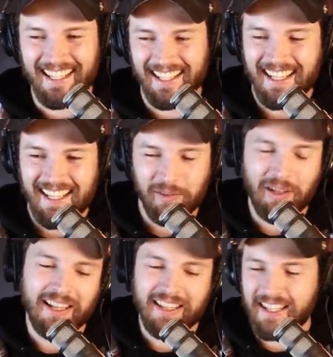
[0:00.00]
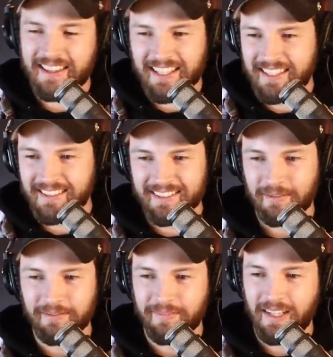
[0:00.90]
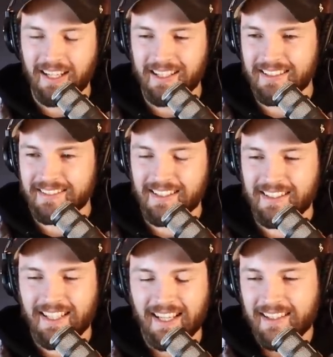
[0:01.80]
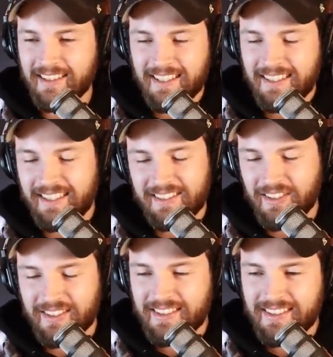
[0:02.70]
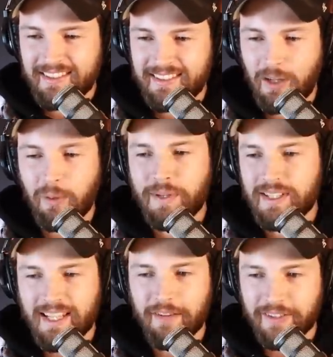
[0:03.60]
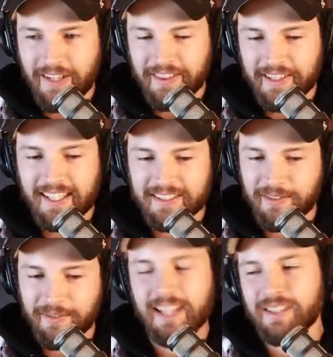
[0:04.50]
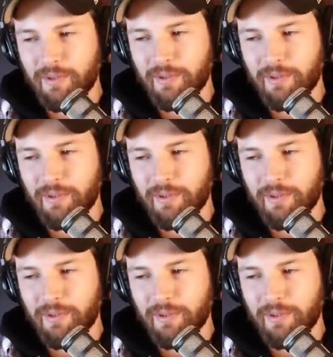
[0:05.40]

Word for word: Yeah. Well, I, I think, uh, yeah, it just, O P is definitely not the asshole.